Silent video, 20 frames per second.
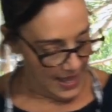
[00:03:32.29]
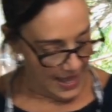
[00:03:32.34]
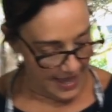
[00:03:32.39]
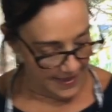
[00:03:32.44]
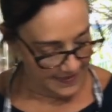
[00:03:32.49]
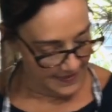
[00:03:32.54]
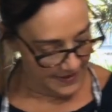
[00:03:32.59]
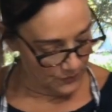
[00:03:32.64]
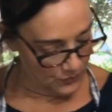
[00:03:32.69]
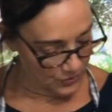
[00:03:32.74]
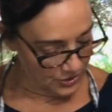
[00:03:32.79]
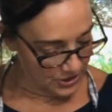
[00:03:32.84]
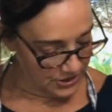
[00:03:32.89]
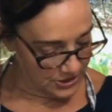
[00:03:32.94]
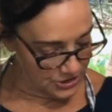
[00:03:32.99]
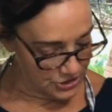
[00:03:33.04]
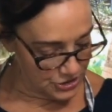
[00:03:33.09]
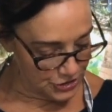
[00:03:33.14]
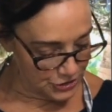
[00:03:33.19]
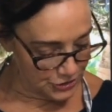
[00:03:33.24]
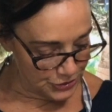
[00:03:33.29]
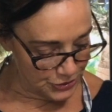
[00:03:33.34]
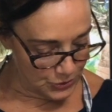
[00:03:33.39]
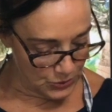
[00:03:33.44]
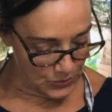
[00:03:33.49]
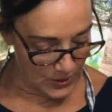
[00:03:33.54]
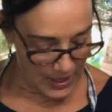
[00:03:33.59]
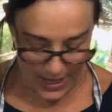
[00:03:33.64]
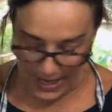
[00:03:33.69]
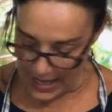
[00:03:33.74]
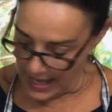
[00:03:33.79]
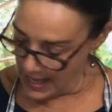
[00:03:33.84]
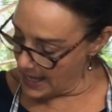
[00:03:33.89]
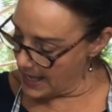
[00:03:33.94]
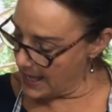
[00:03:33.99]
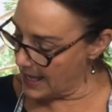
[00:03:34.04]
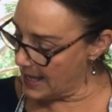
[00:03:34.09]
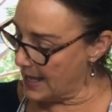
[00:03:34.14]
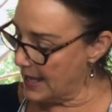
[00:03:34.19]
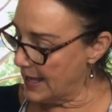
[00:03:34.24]
And then we're gonna do
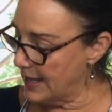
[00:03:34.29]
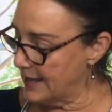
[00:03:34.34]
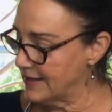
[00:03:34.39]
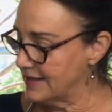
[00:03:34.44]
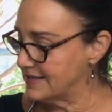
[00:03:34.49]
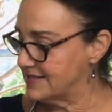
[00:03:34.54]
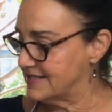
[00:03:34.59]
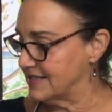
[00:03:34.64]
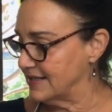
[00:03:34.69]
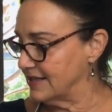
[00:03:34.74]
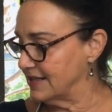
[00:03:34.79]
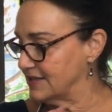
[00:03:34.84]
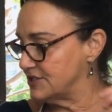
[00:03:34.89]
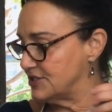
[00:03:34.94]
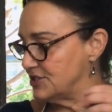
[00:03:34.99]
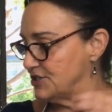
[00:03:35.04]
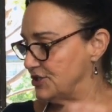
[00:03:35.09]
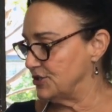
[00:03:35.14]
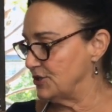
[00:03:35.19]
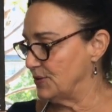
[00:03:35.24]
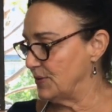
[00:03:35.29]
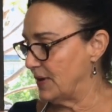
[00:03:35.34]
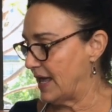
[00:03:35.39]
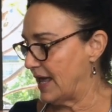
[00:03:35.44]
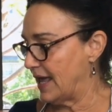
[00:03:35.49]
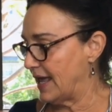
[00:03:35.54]
let's do